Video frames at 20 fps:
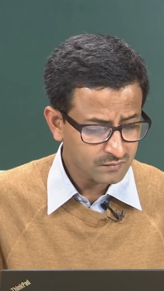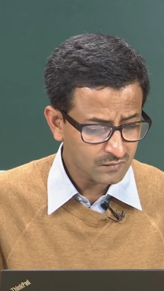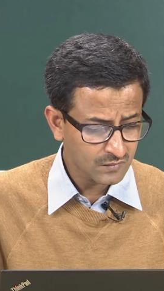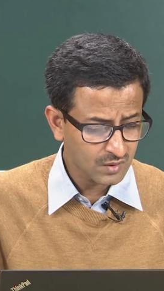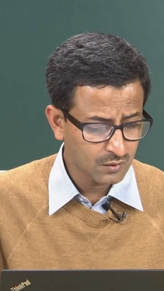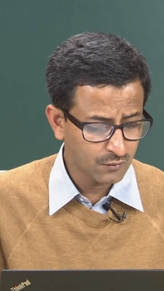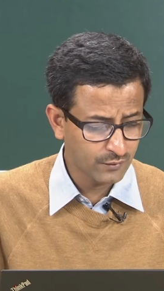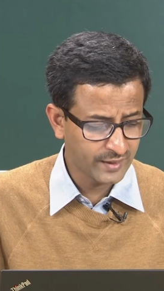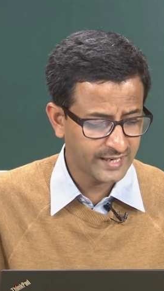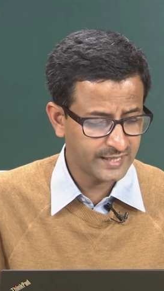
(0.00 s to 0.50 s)

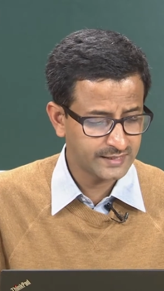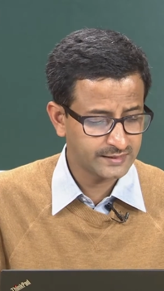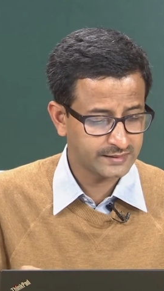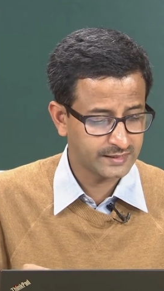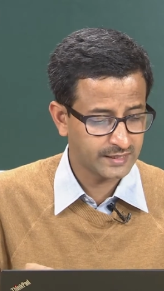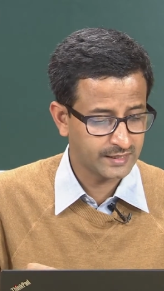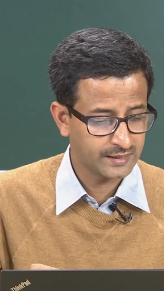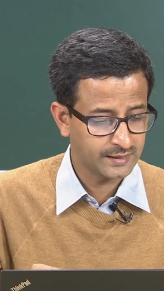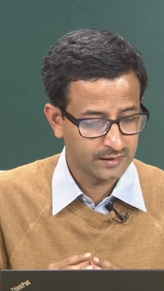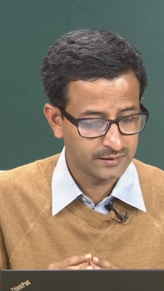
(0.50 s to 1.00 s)
When I
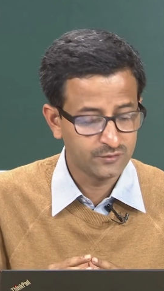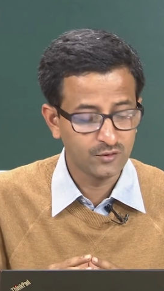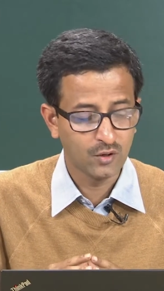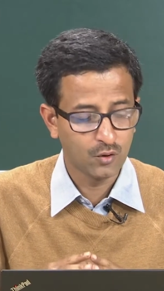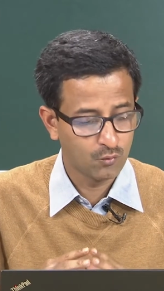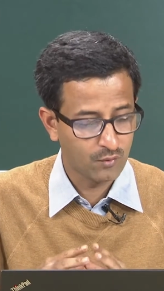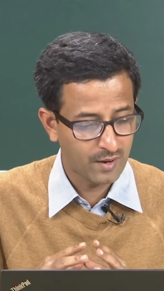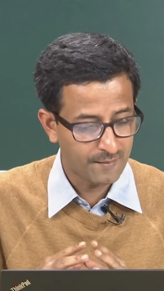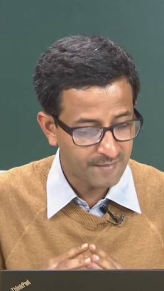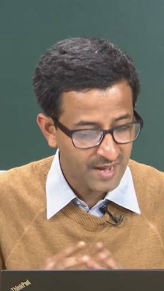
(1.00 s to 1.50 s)
say
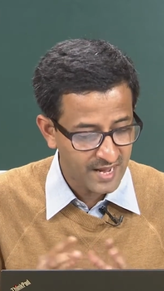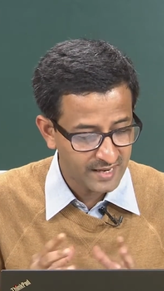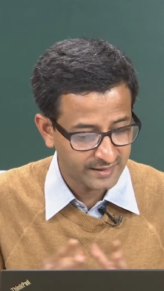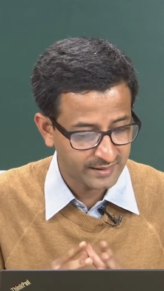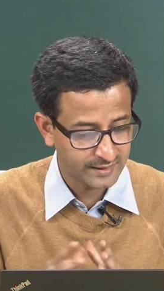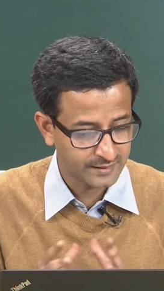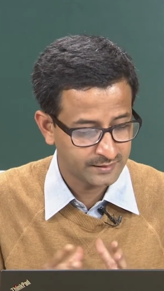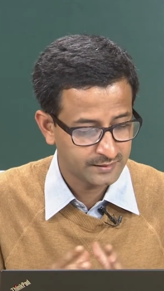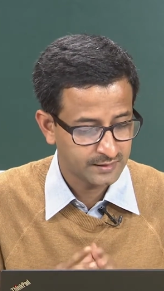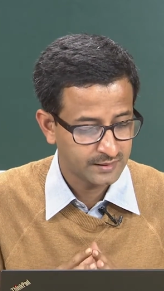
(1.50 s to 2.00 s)

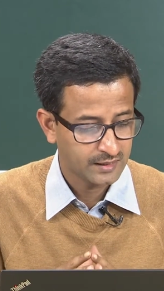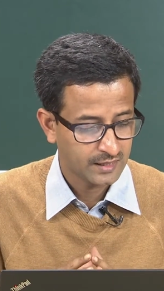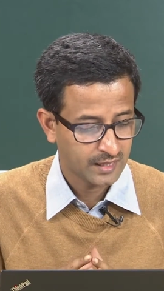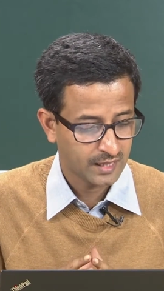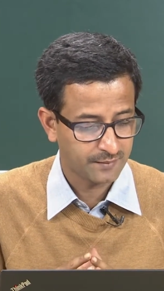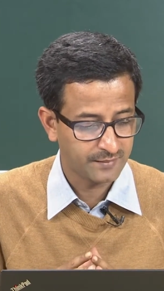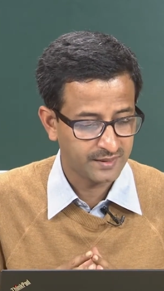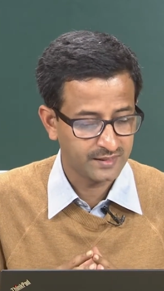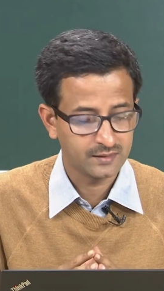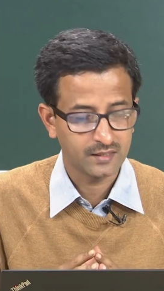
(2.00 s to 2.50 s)
neo-Weberian,
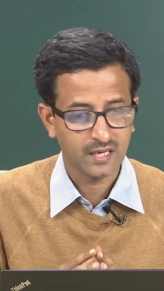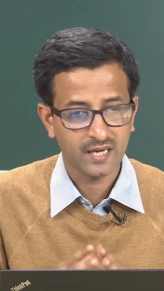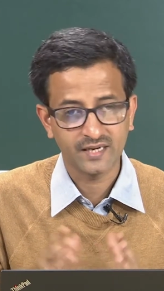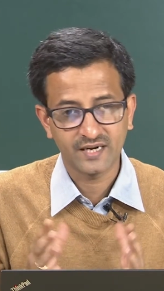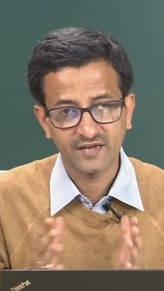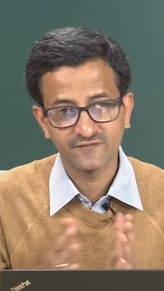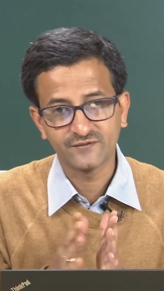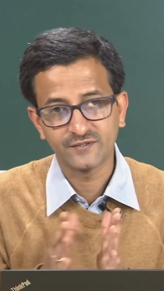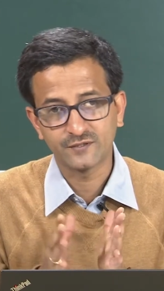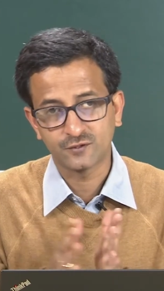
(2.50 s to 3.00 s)
I mean I
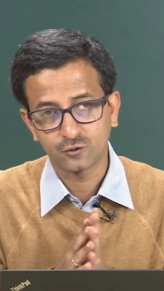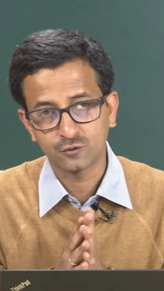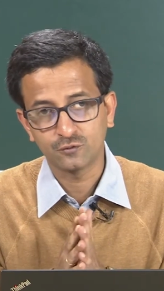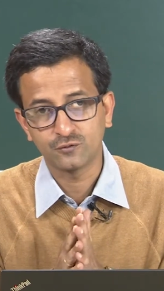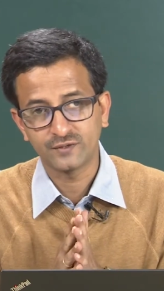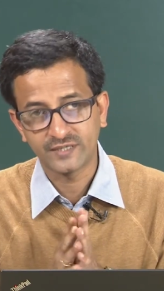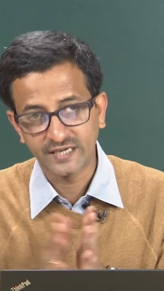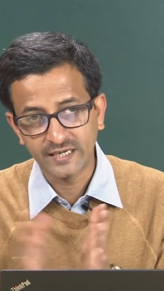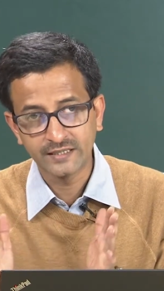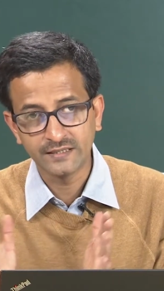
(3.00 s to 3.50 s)
refer
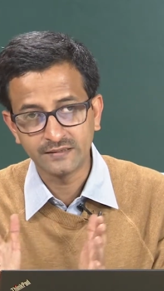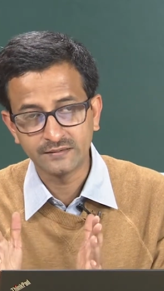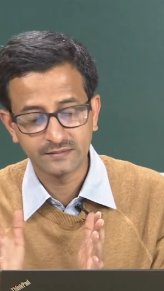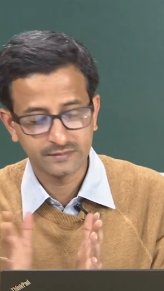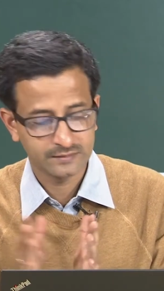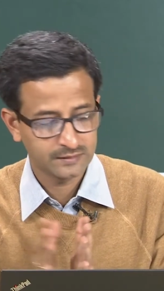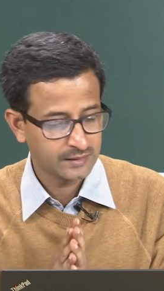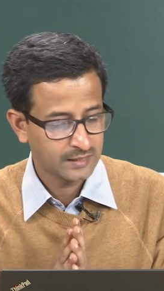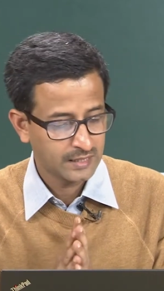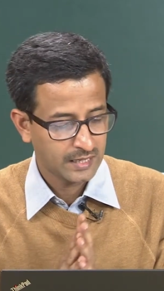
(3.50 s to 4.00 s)
to
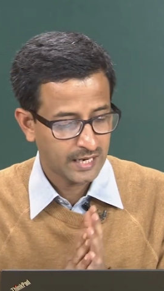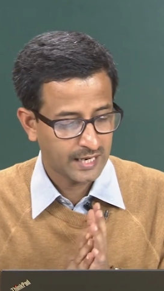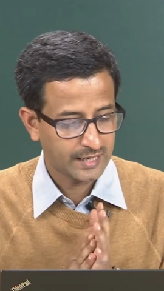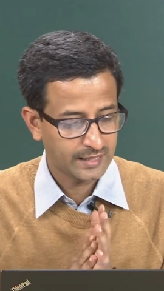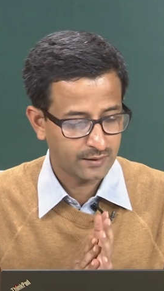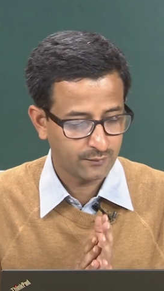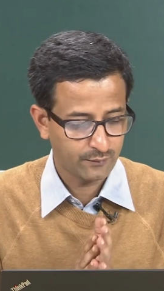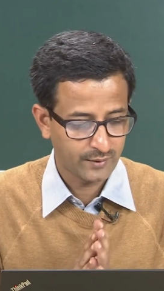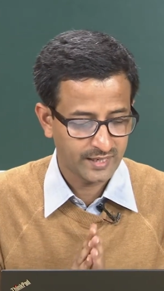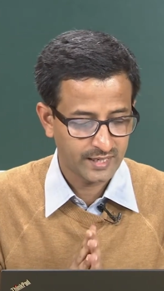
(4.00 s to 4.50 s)
Giddens,
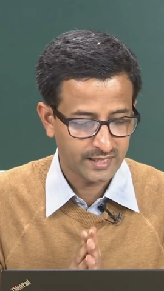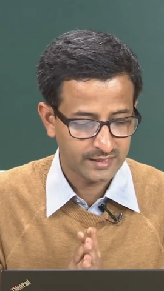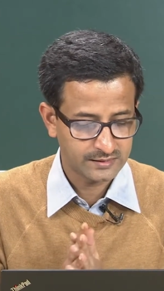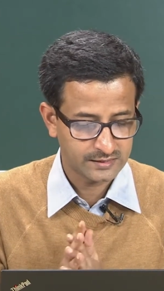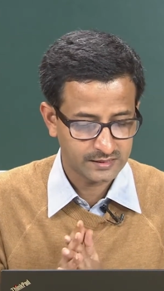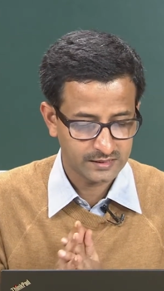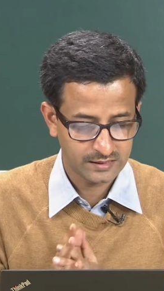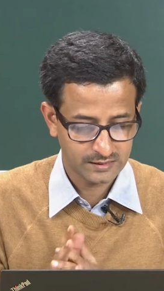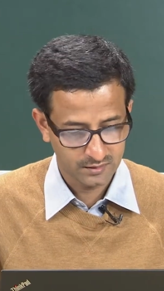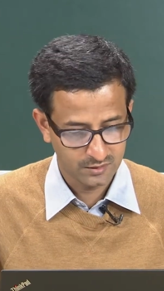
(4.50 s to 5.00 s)
and when I
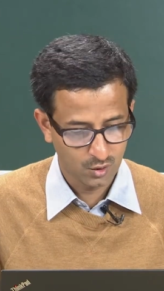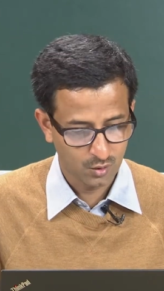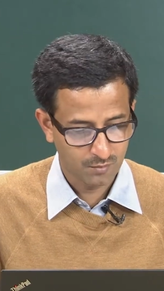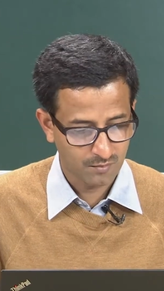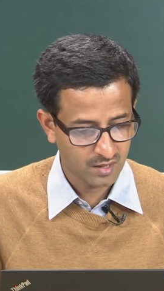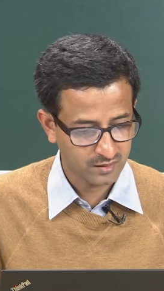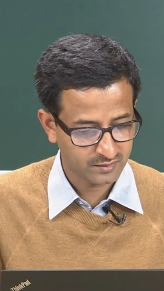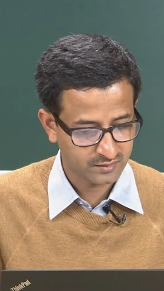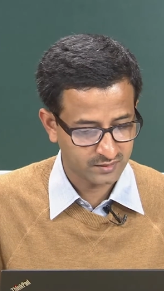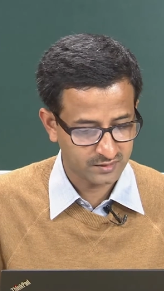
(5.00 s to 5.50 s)
say
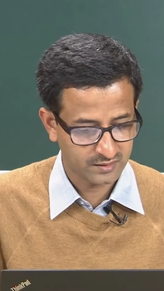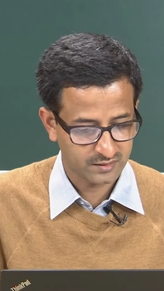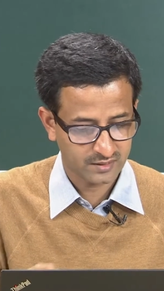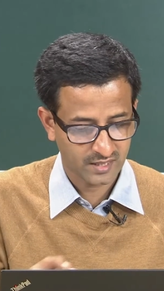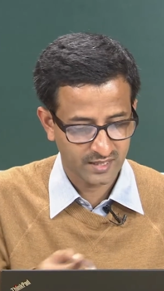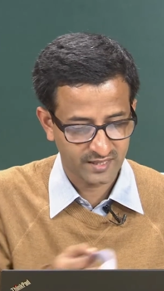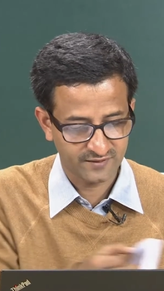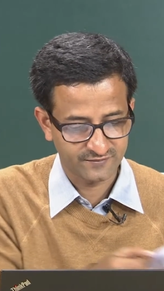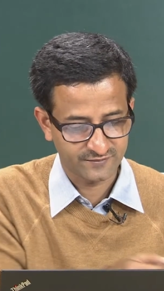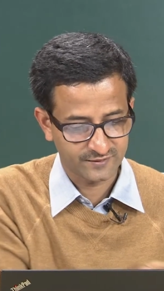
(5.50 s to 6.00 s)
neo-Marxist,
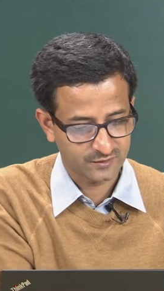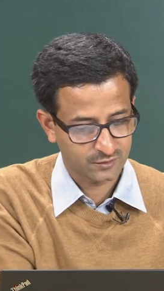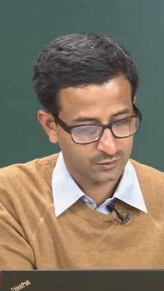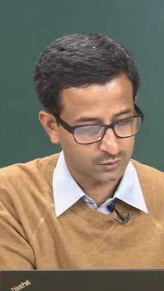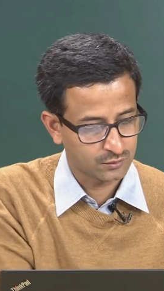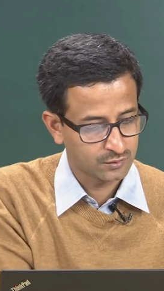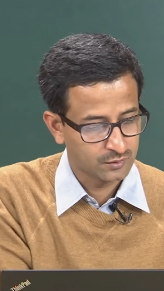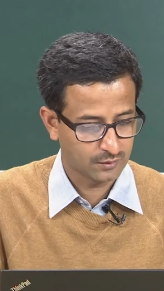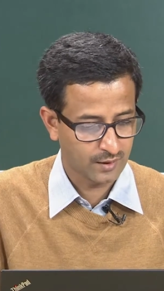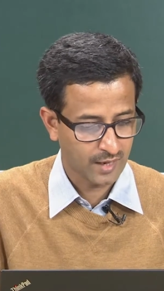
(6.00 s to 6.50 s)
I refer
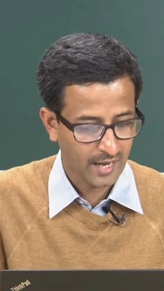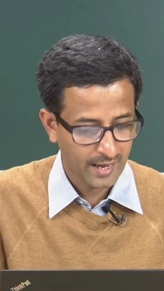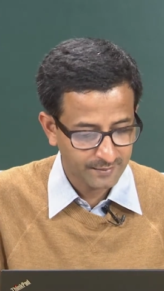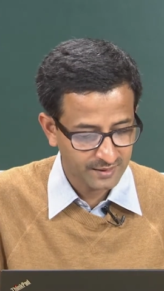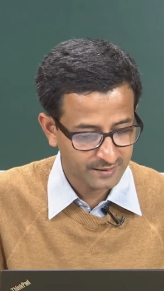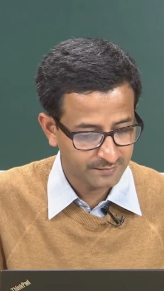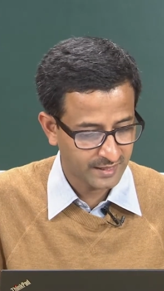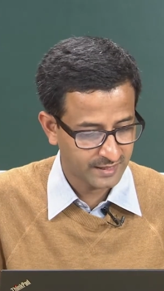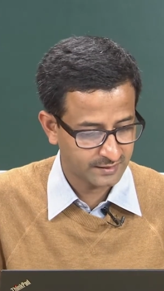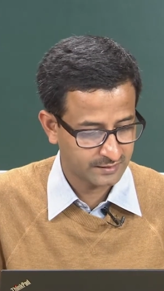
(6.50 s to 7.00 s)
to
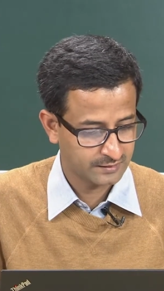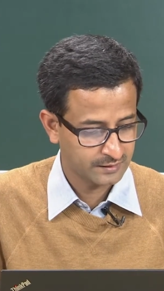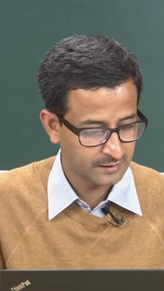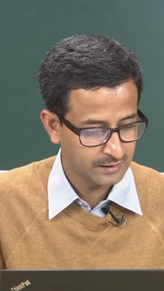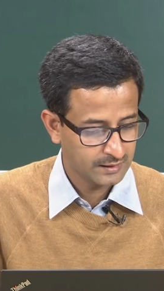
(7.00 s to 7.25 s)
Habermas.